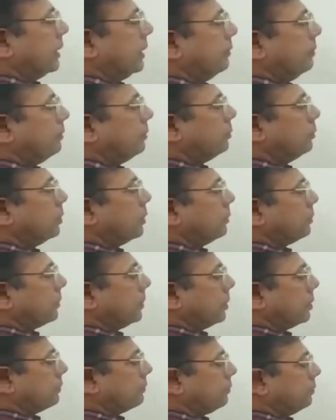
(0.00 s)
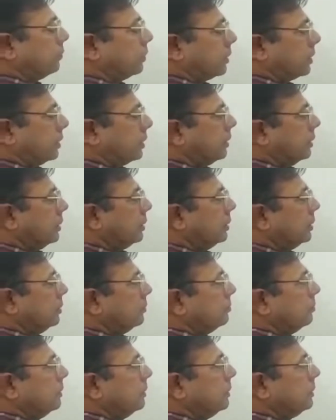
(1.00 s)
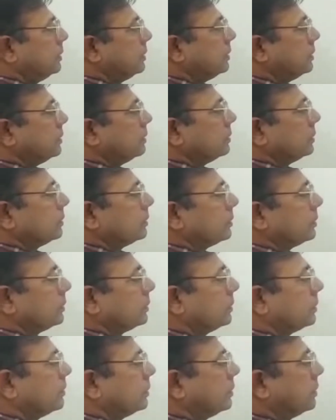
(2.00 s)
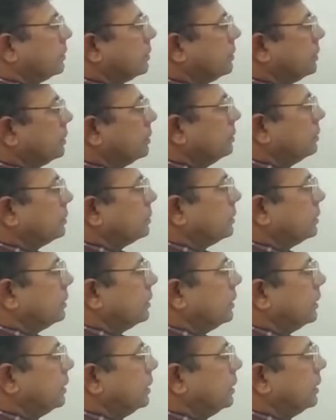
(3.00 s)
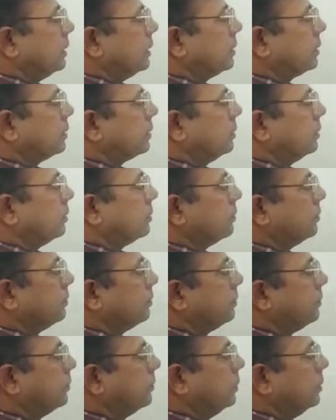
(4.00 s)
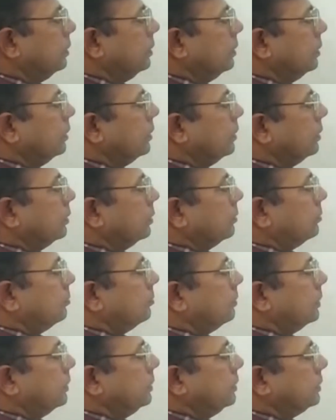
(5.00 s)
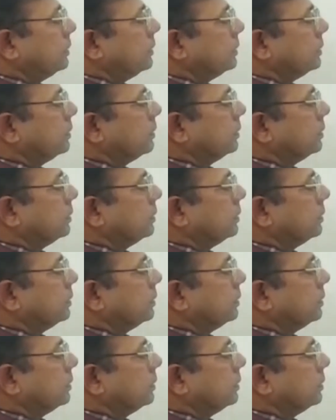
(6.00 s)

have 2 to the power 4 means, you see, N is equal to 4 means